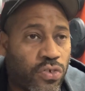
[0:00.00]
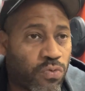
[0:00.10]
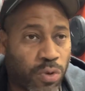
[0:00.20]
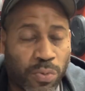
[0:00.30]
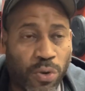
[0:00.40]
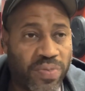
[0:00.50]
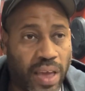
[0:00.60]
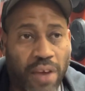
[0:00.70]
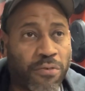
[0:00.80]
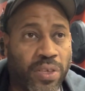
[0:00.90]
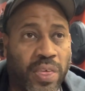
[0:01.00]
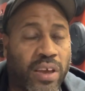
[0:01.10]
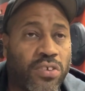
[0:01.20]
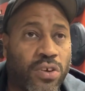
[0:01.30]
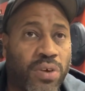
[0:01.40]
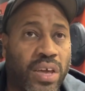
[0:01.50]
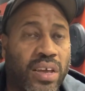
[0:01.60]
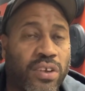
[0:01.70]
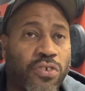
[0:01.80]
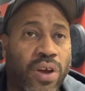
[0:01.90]
removed everything so he
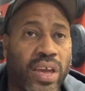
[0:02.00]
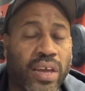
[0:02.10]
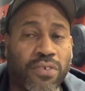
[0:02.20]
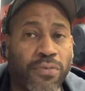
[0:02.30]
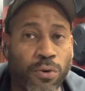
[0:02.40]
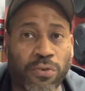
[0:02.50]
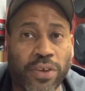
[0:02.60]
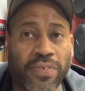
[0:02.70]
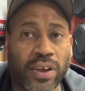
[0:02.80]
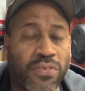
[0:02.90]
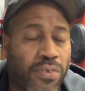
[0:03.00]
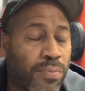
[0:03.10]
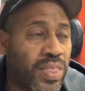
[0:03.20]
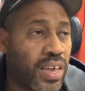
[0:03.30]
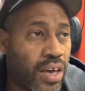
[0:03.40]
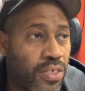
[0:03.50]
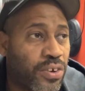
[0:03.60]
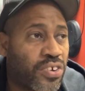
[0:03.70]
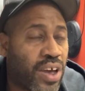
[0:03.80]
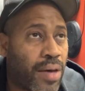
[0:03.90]
can try and get a full refund from the other
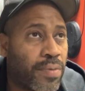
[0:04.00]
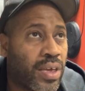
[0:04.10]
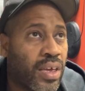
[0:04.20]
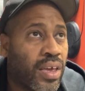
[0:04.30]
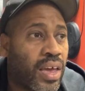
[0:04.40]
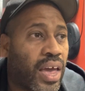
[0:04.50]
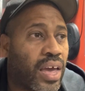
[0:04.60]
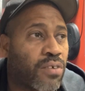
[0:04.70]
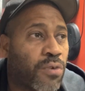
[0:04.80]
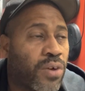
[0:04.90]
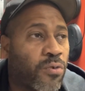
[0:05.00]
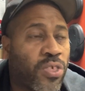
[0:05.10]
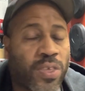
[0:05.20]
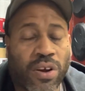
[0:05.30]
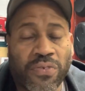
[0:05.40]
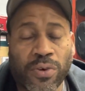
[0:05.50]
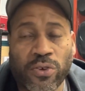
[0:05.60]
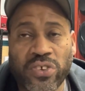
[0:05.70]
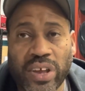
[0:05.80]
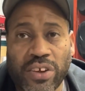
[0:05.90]
shop and went with our full
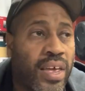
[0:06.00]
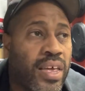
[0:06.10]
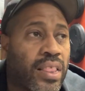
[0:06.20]
stage.